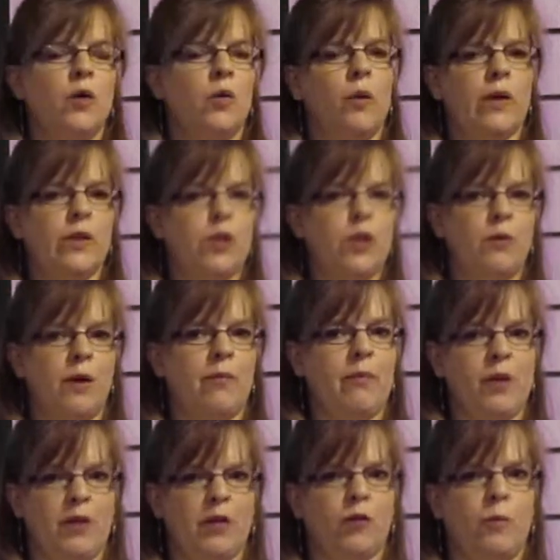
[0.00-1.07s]
what do you want
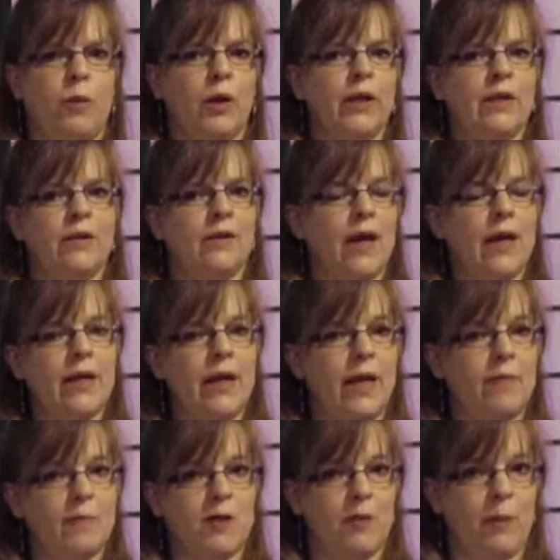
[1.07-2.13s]
Mrs. Boyd's sign
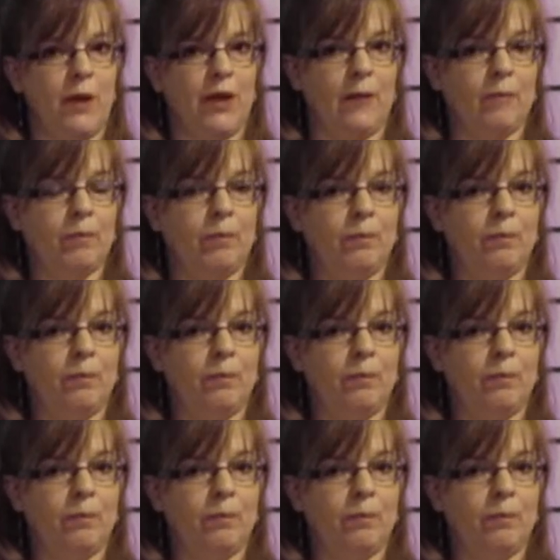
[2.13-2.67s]
name to be?